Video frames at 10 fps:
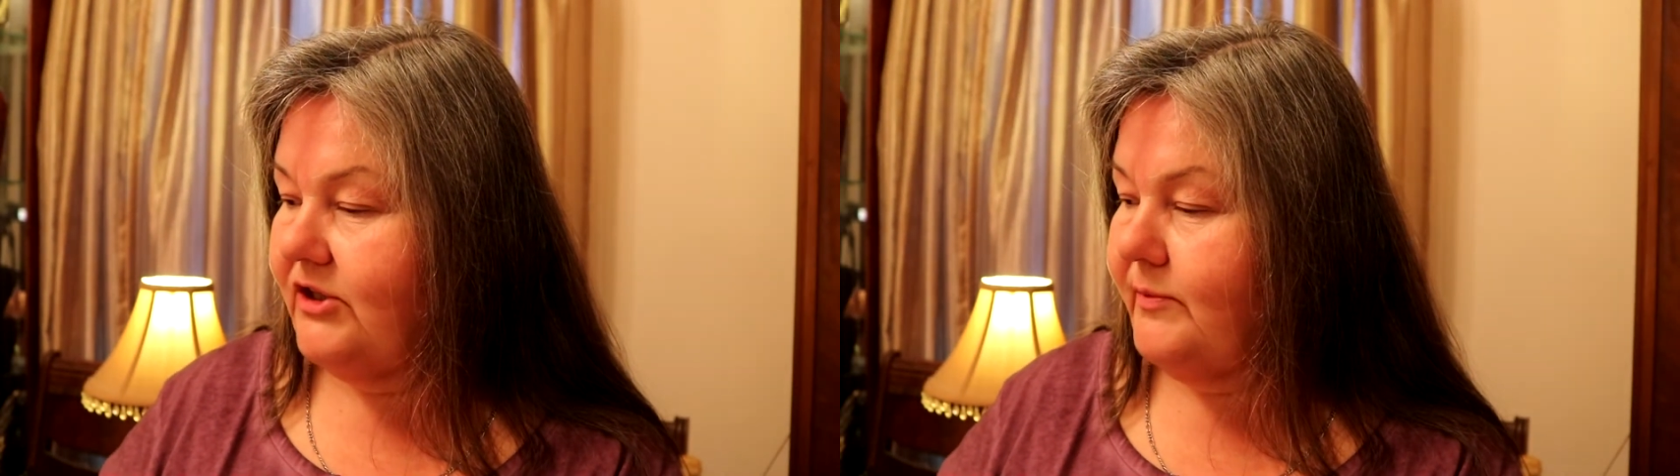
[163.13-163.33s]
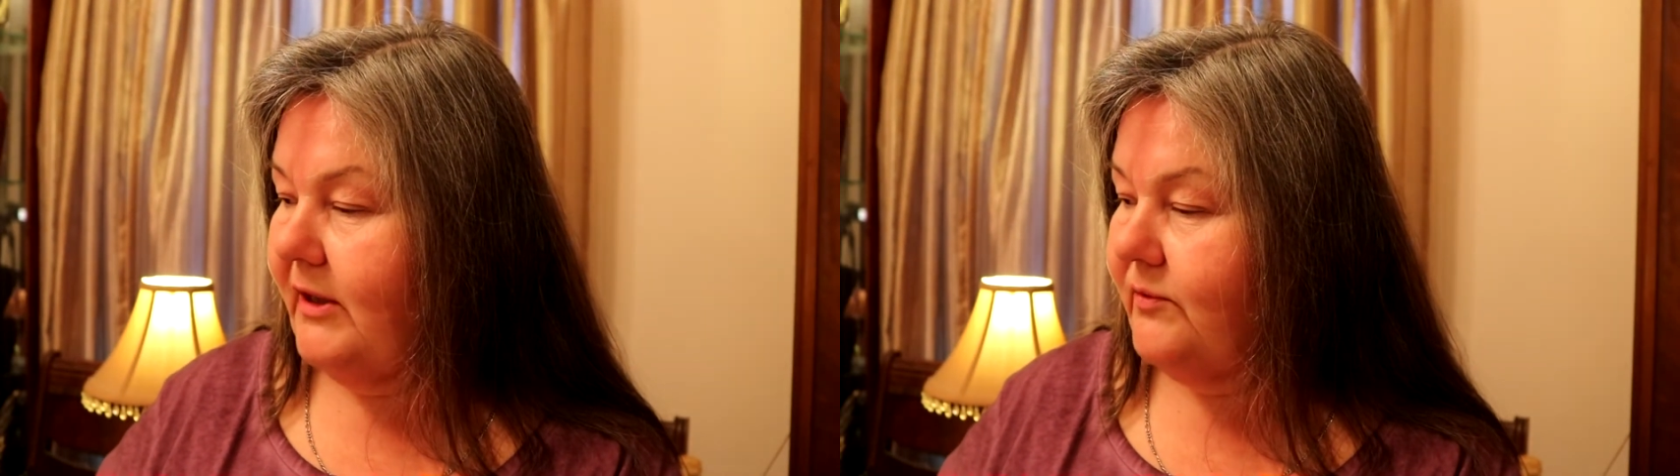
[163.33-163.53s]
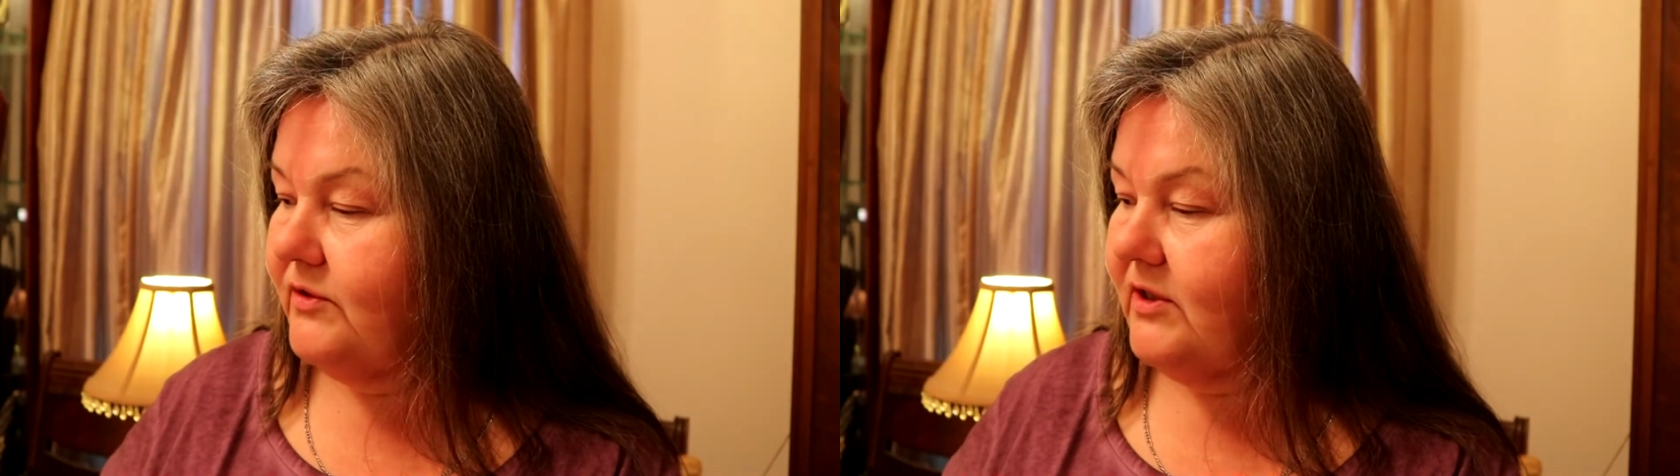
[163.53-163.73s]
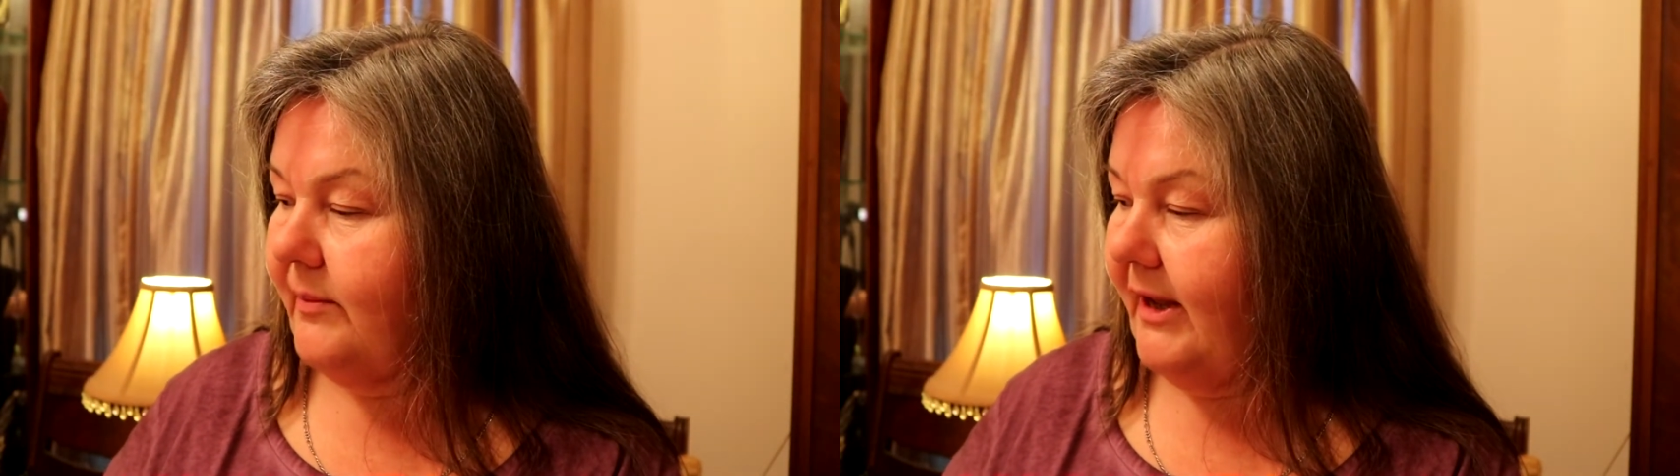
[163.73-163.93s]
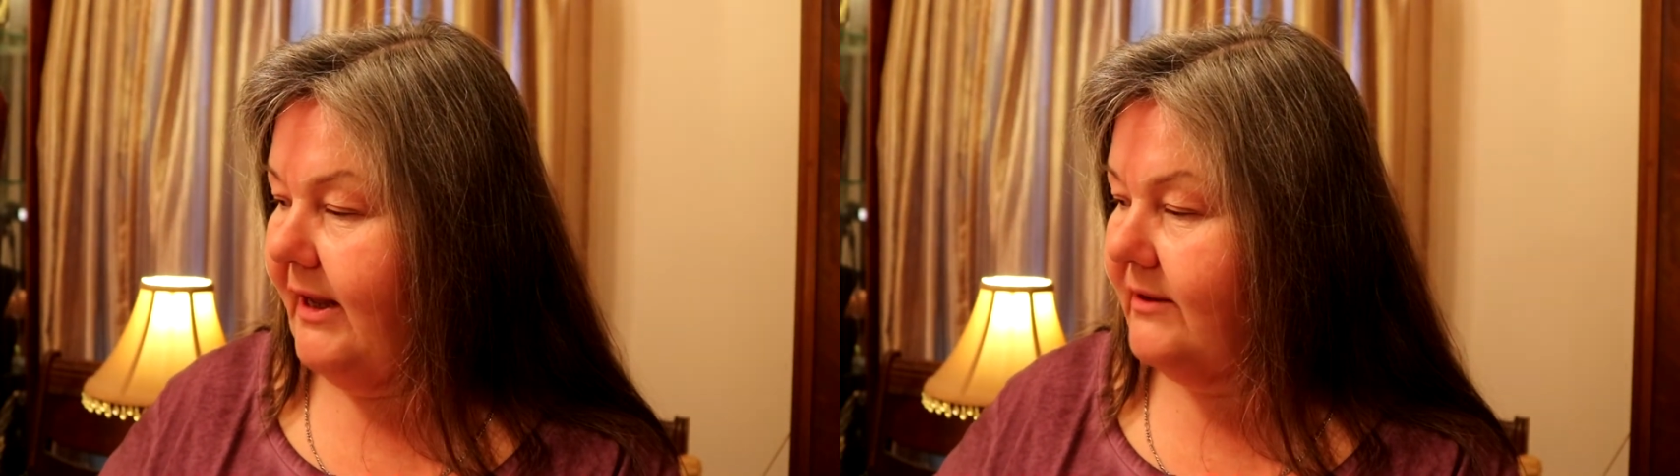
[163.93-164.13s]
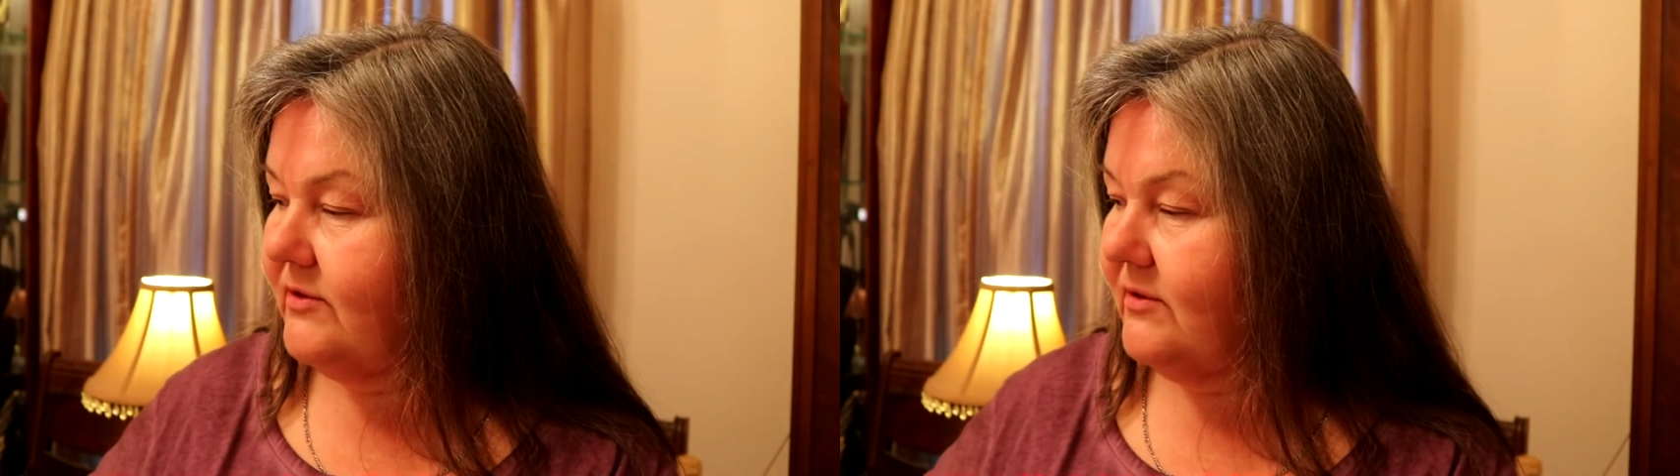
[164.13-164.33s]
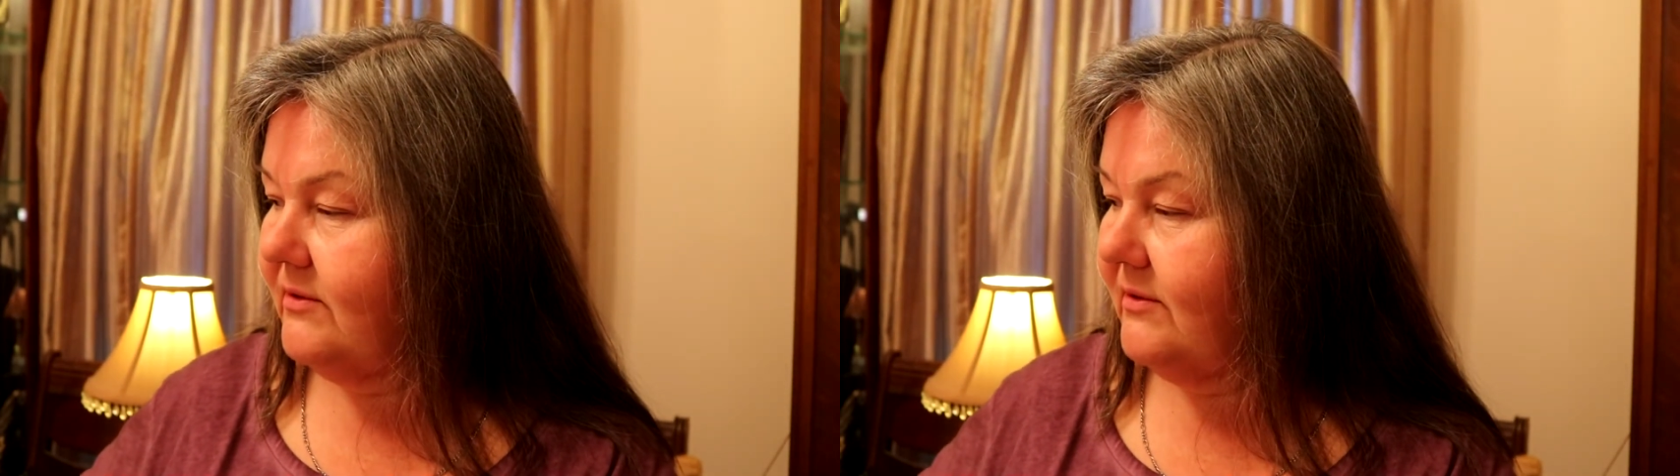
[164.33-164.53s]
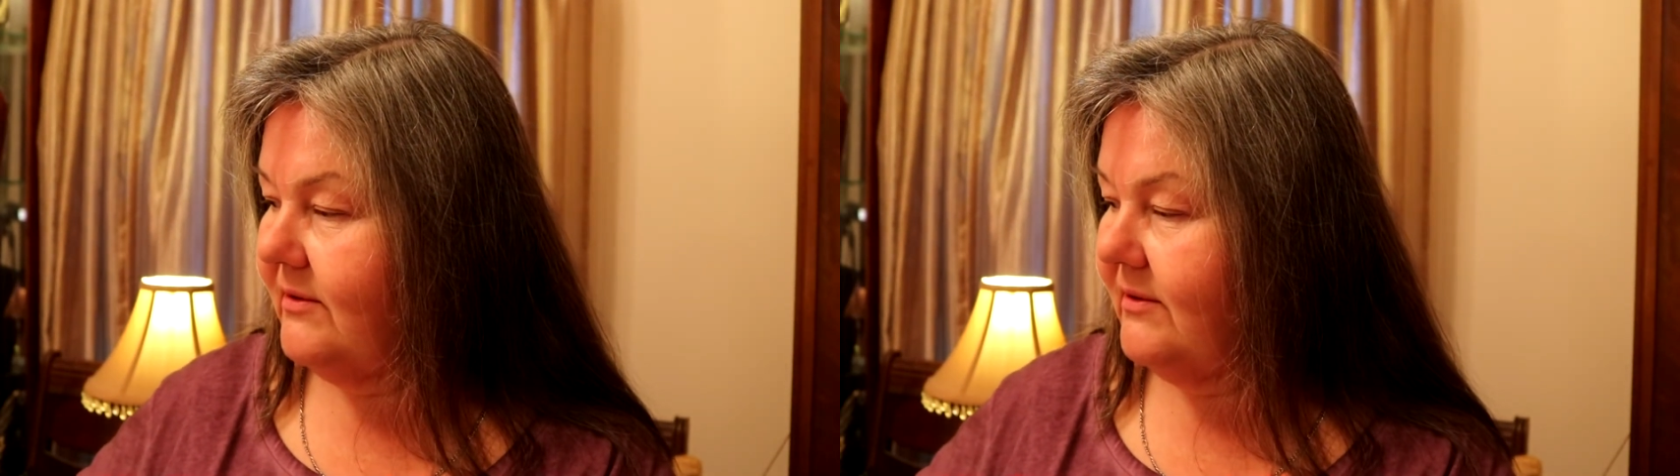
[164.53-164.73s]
HBO and Cinemax